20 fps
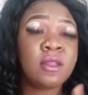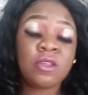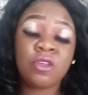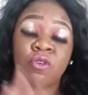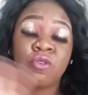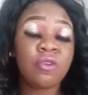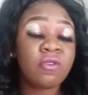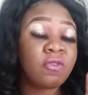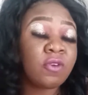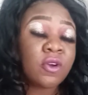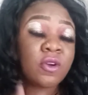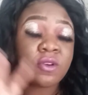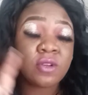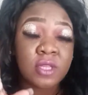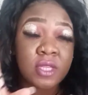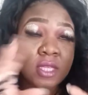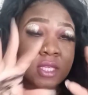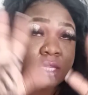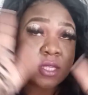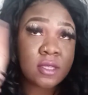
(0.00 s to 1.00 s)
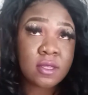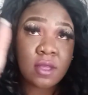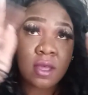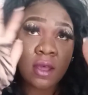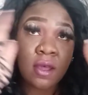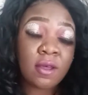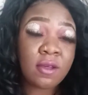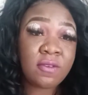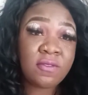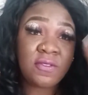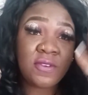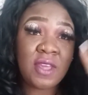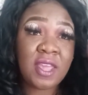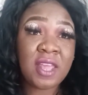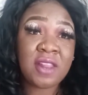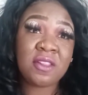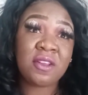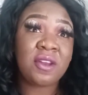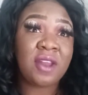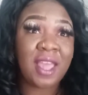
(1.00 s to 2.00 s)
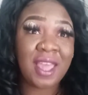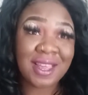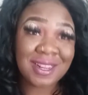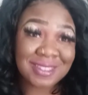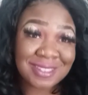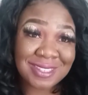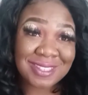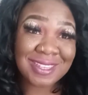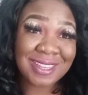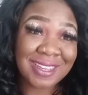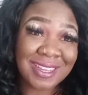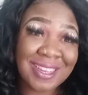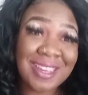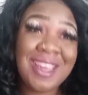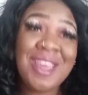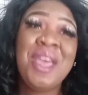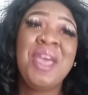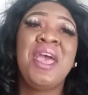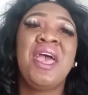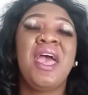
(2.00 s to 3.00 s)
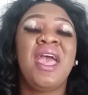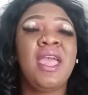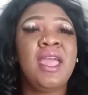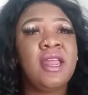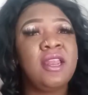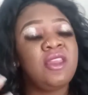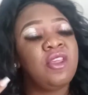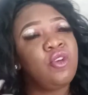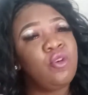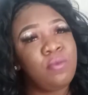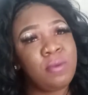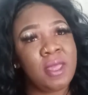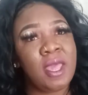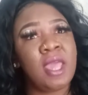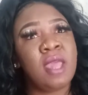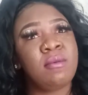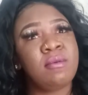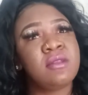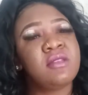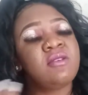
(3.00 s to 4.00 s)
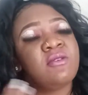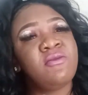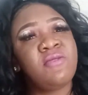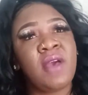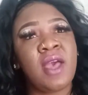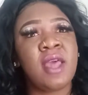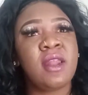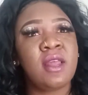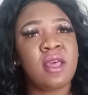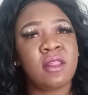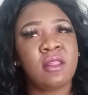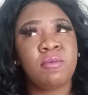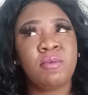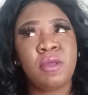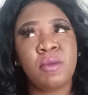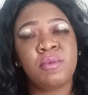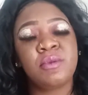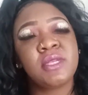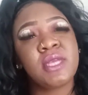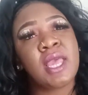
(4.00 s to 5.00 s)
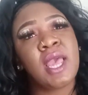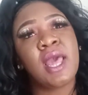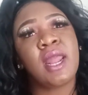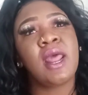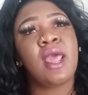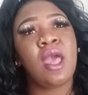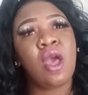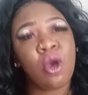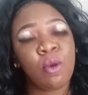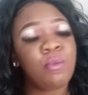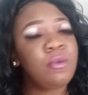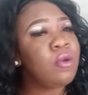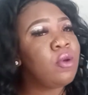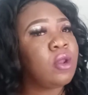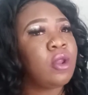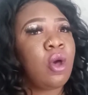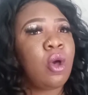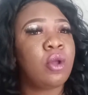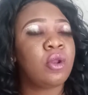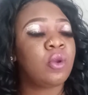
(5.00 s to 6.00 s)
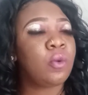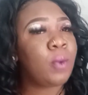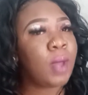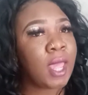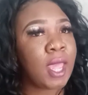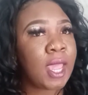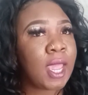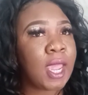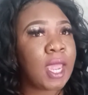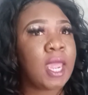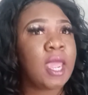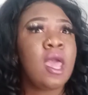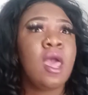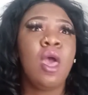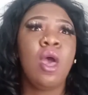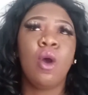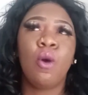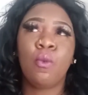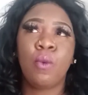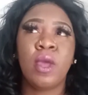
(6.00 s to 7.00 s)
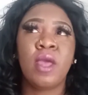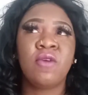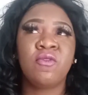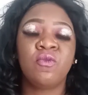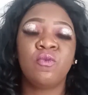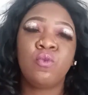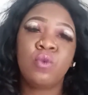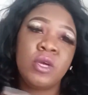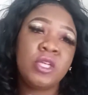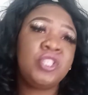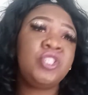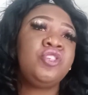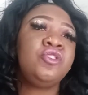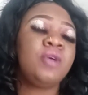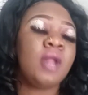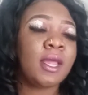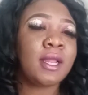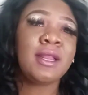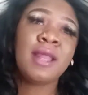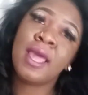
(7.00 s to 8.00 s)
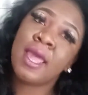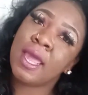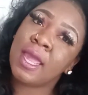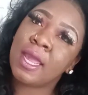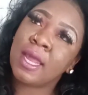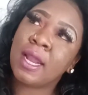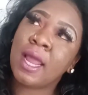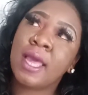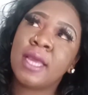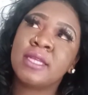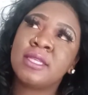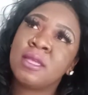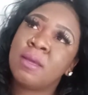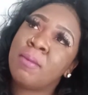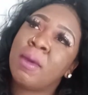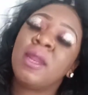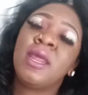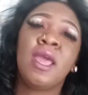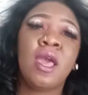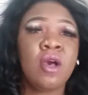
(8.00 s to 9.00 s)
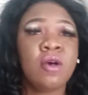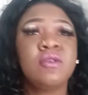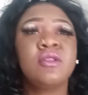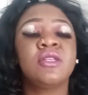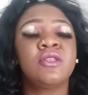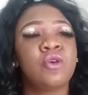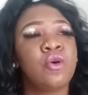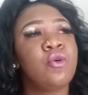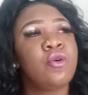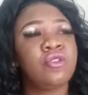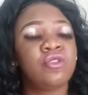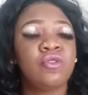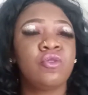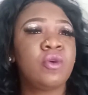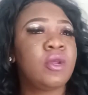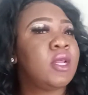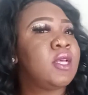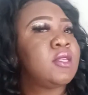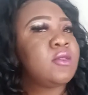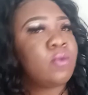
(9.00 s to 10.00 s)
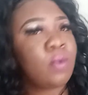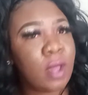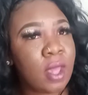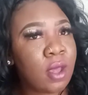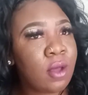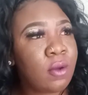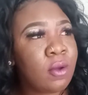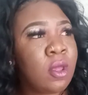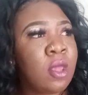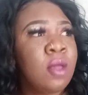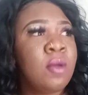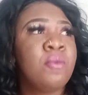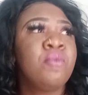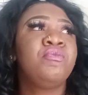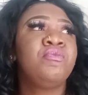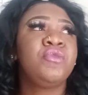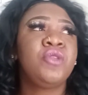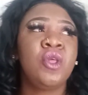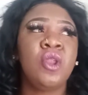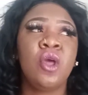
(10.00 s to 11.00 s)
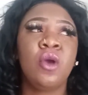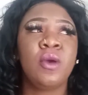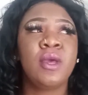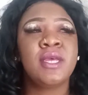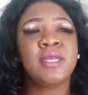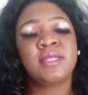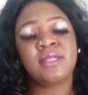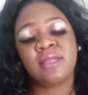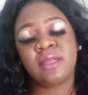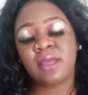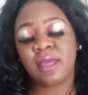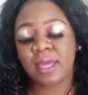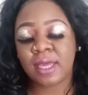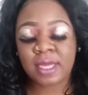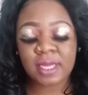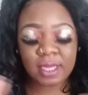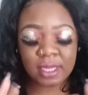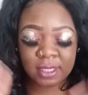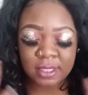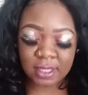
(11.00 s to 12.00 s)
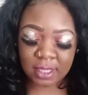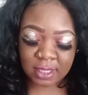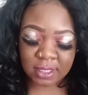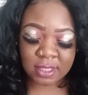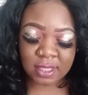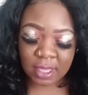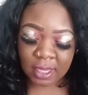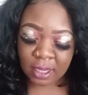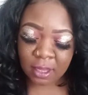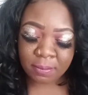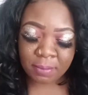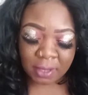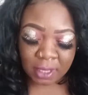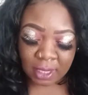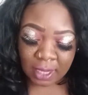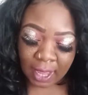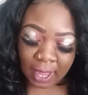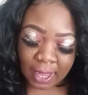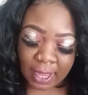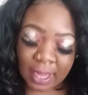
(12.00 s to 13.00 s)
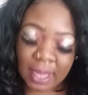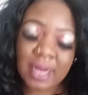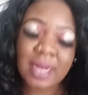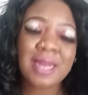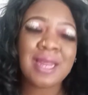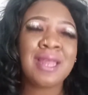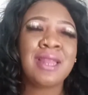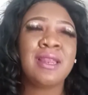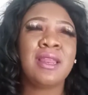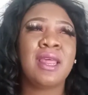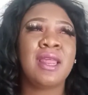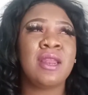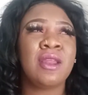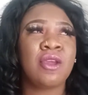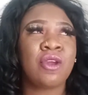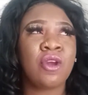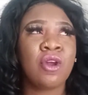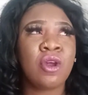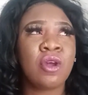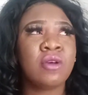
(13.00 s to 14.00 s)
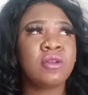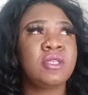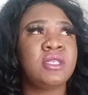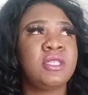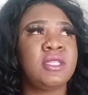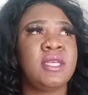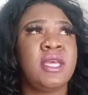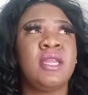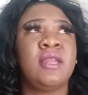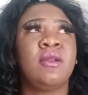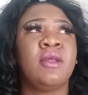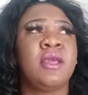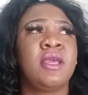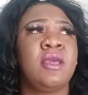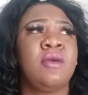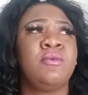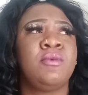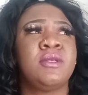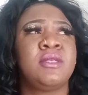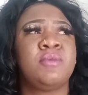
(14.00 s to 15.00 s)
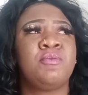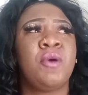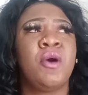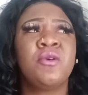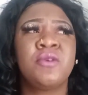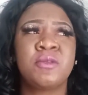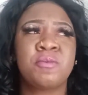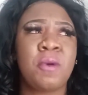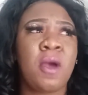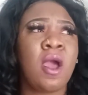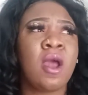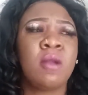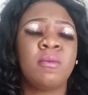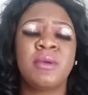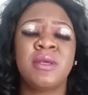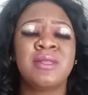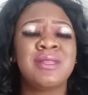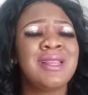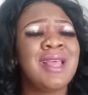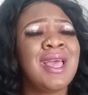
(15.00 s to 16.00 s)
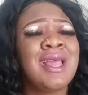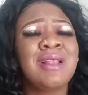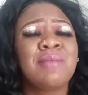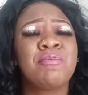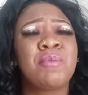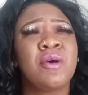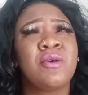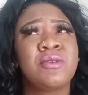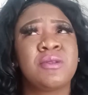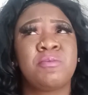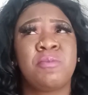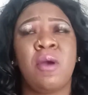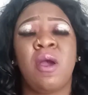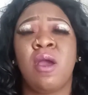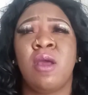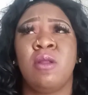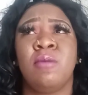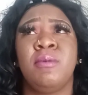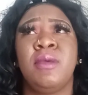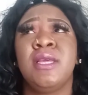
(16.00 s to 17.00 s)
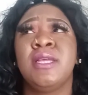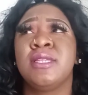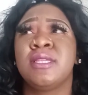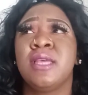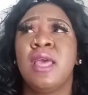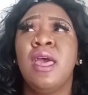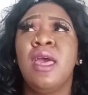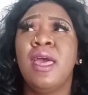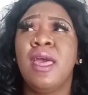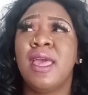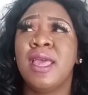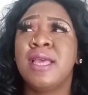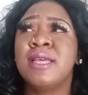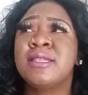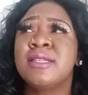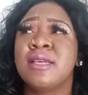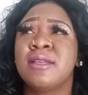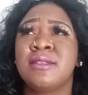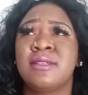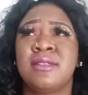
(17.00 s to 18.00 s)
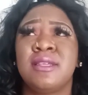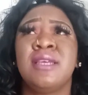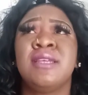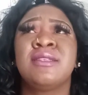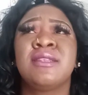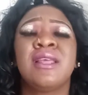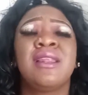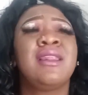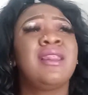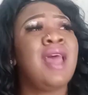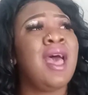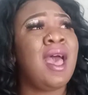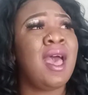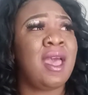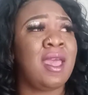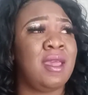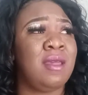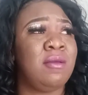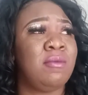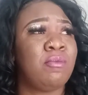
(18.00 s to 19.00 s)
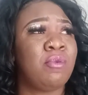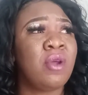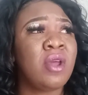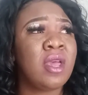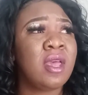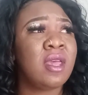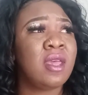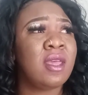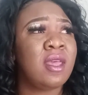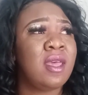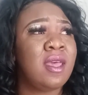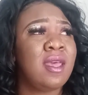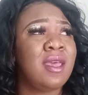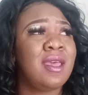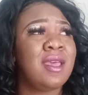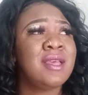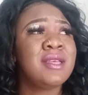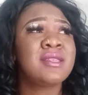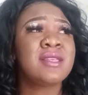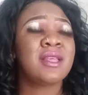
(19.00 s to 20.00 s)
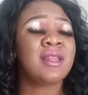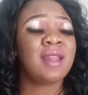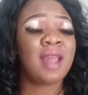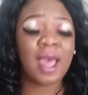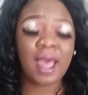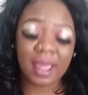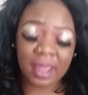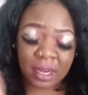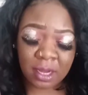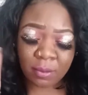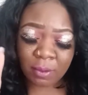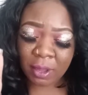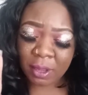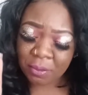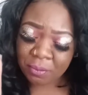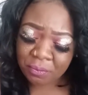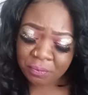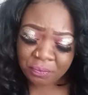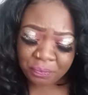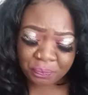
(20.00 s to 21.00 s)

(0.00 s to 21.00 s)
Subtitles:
the universe of internet and you'll be able to find other people to kind of help you along the way with what you like. Dang, like somebody else is going through it as well. You know, it could be a lot. And the girl, she said that like it was postpartum. It's not postpartum. It's a lie, bruh. It's a lie. Anyway,